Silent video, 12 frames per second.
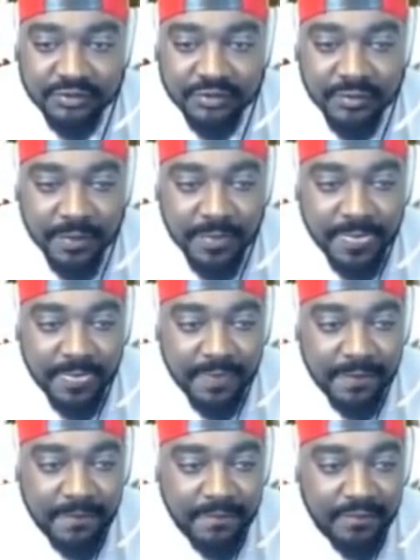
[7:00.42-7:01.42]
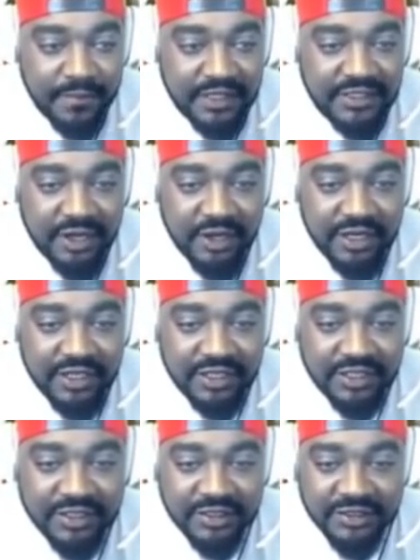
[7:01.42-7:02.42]
So what? That's all that
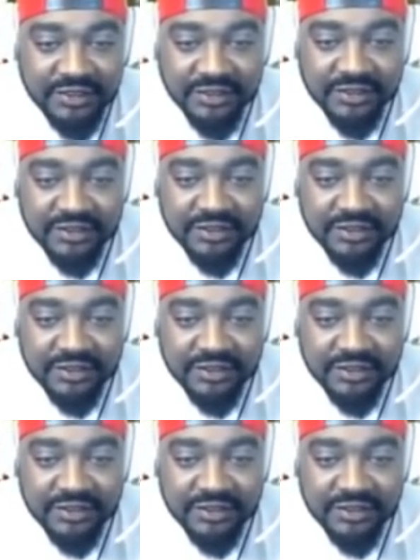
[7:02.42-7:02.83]
is.